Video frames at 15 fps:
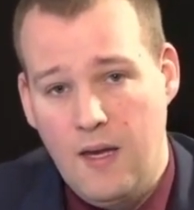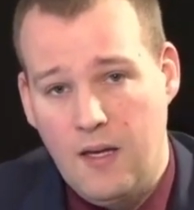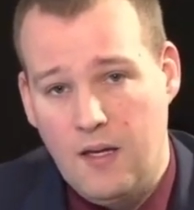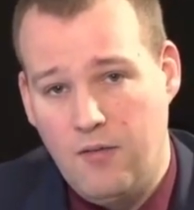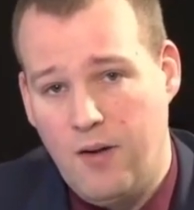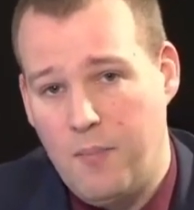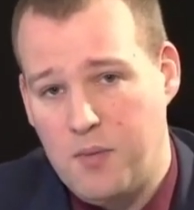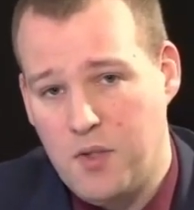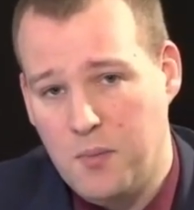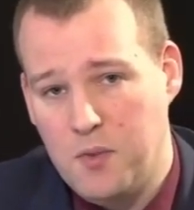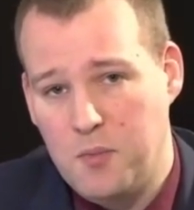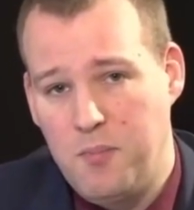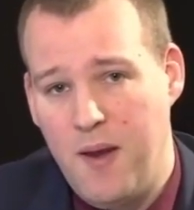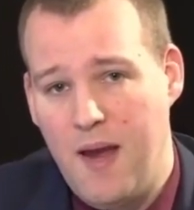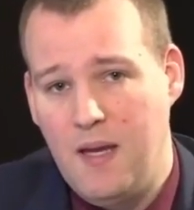grab some
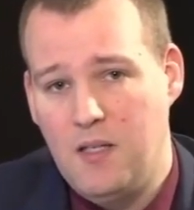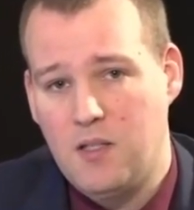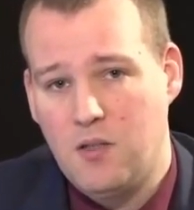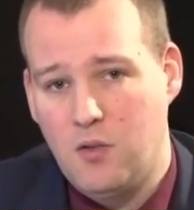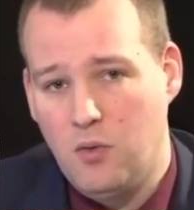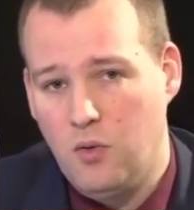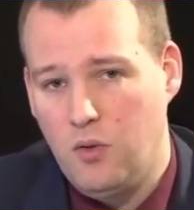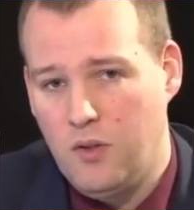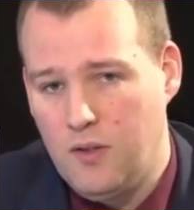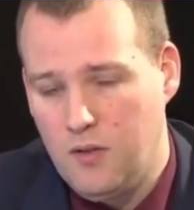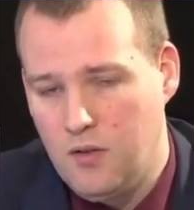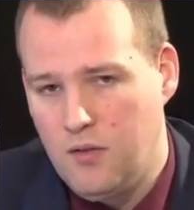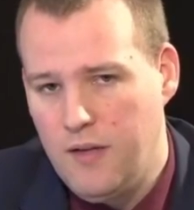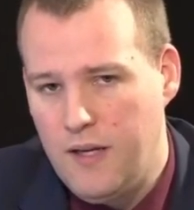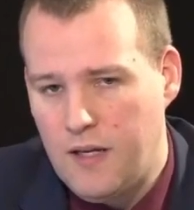space, to
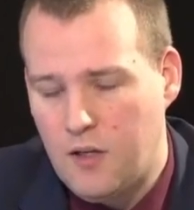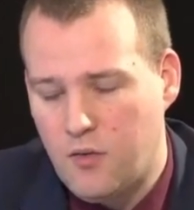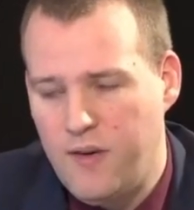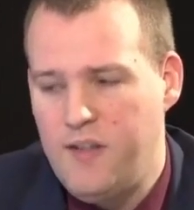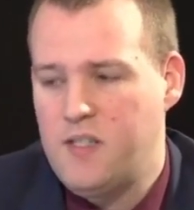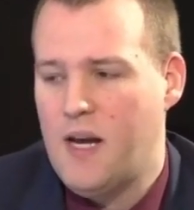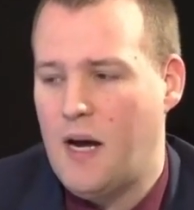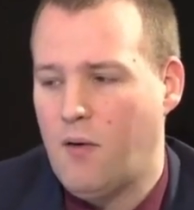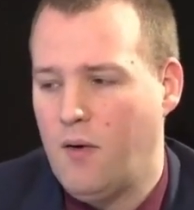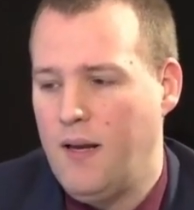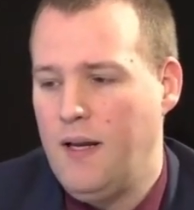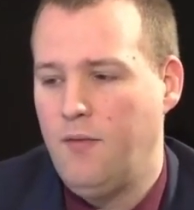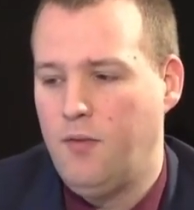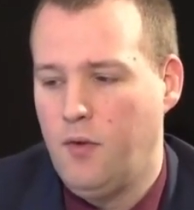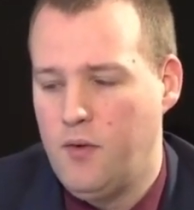increase our
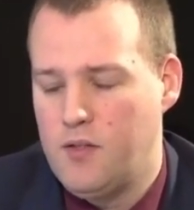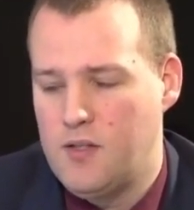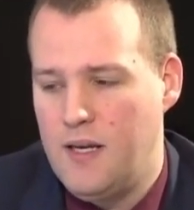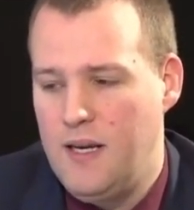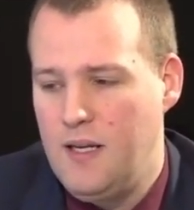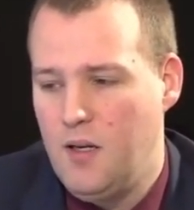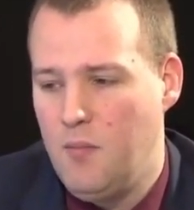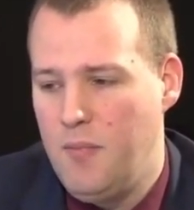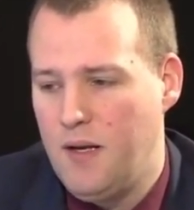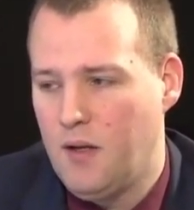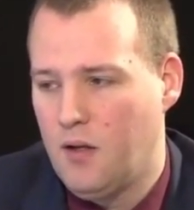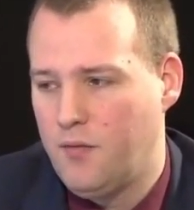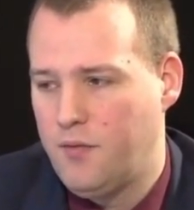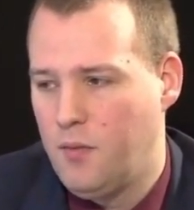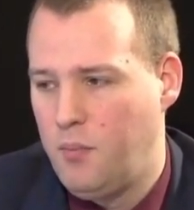influence in the
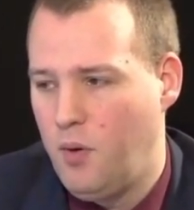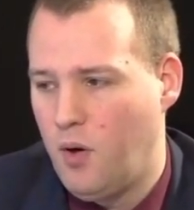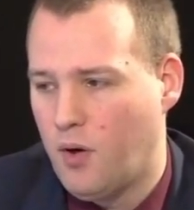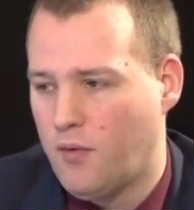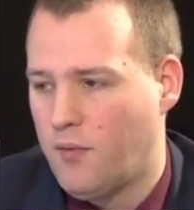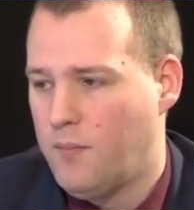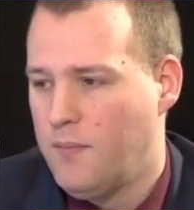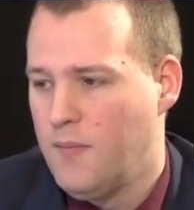middle of the board.